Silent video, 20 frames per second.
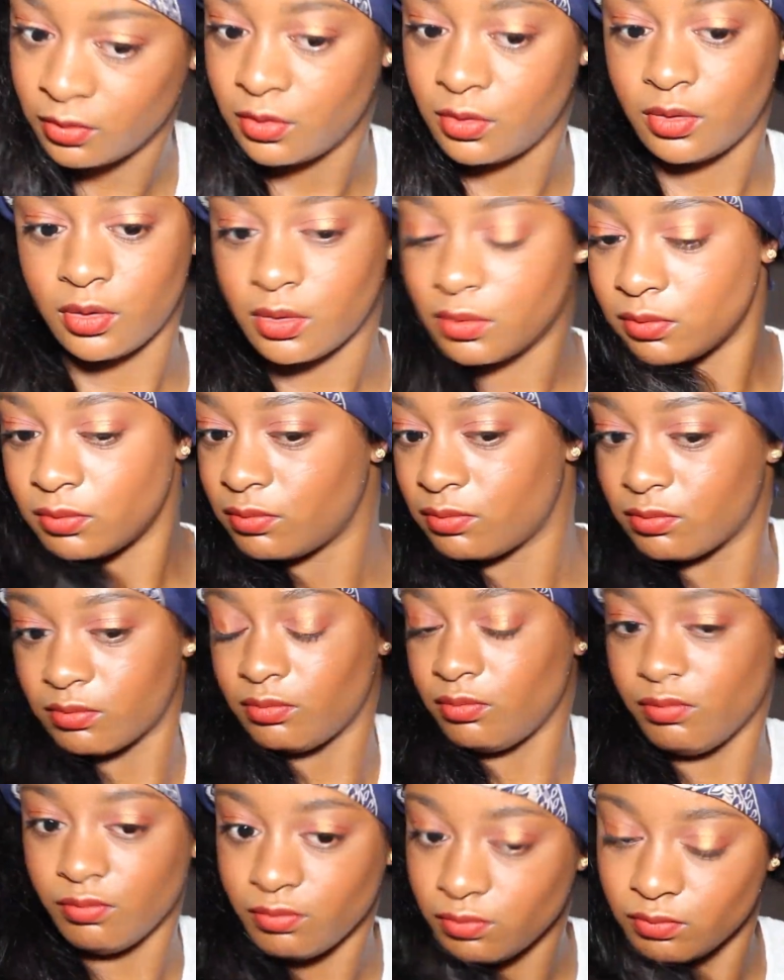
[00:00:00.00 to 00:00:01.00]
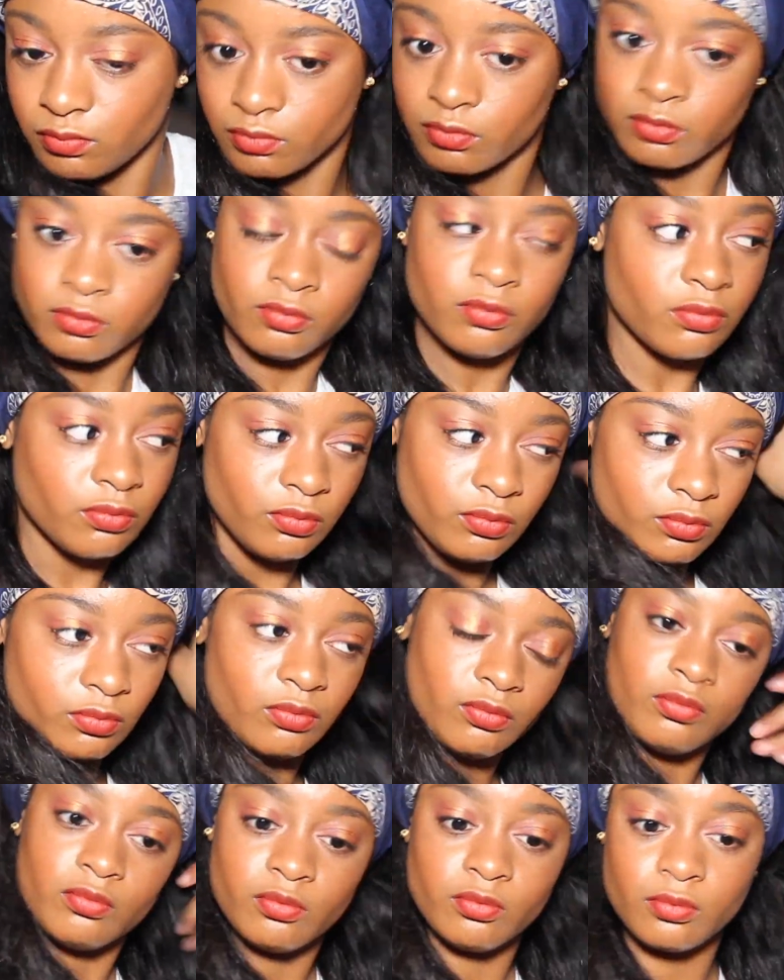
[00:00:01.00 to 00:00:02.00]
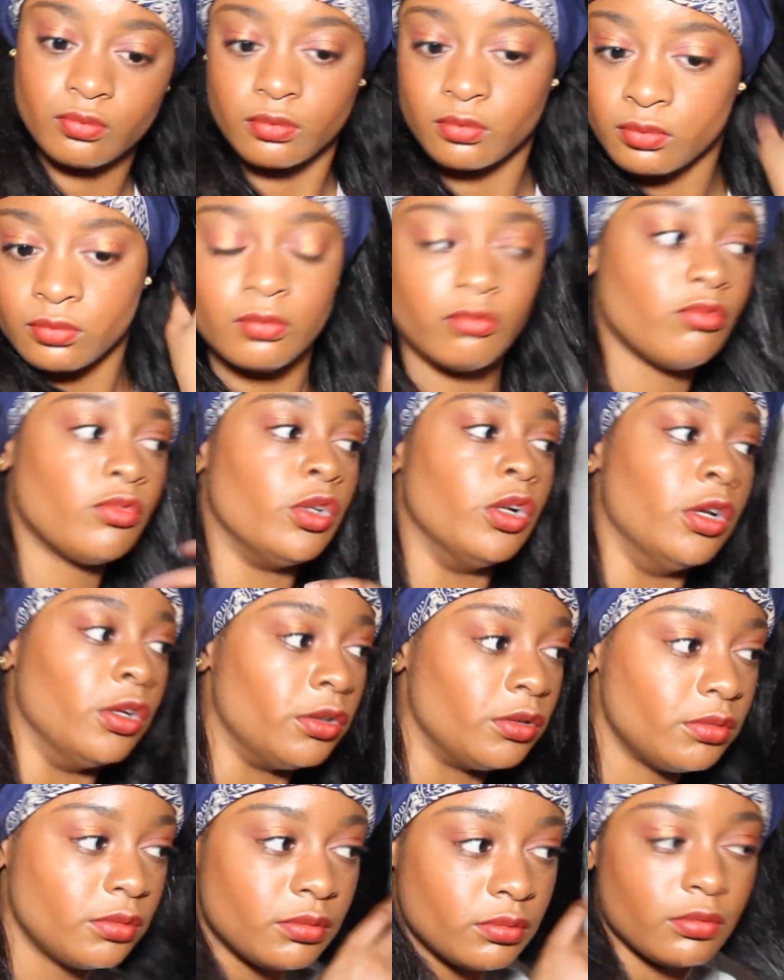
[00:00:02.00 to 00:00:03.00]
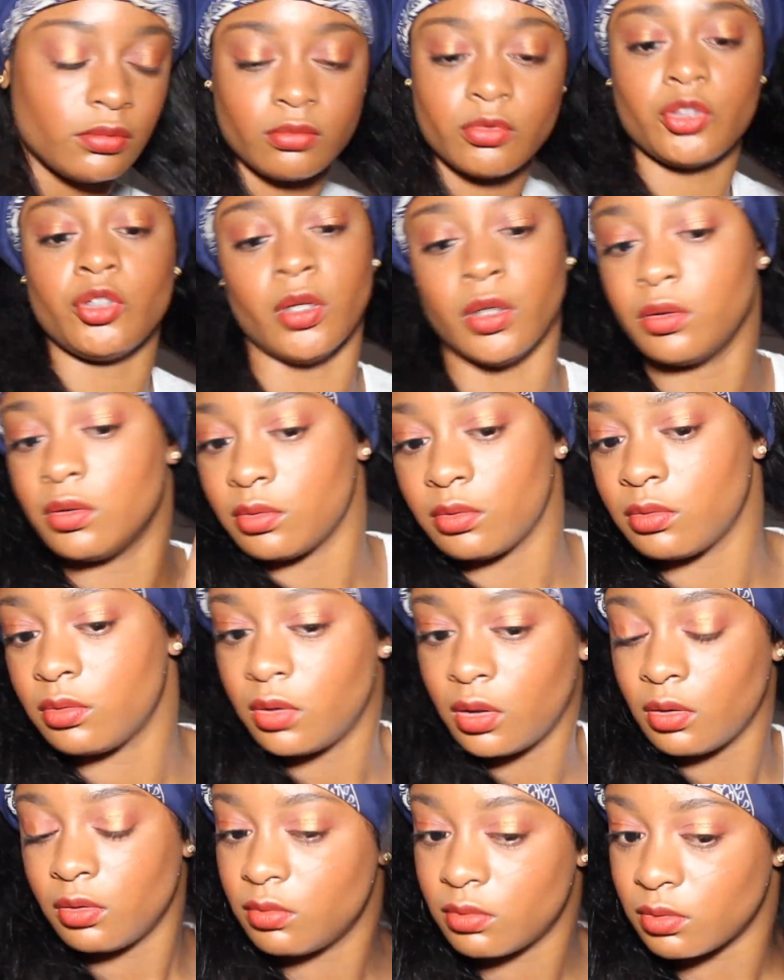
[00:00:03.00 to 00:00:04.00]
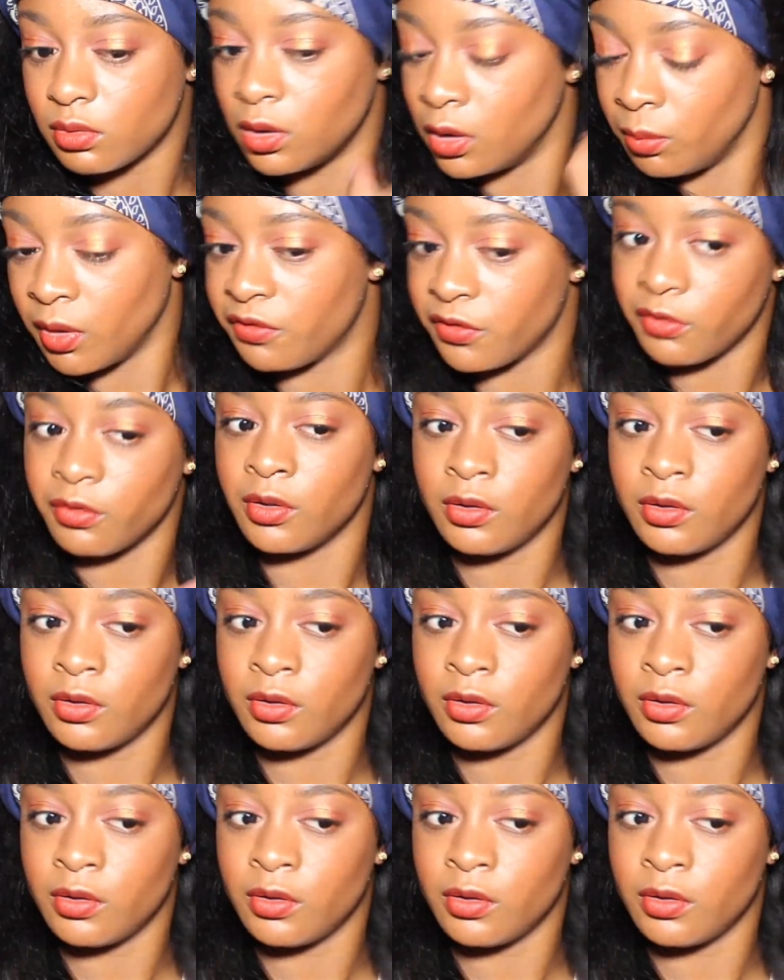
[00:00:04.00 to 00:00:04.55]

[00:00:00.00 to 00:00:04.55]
lately, so I'm just gonna go ahead and put some heat protectant. I don't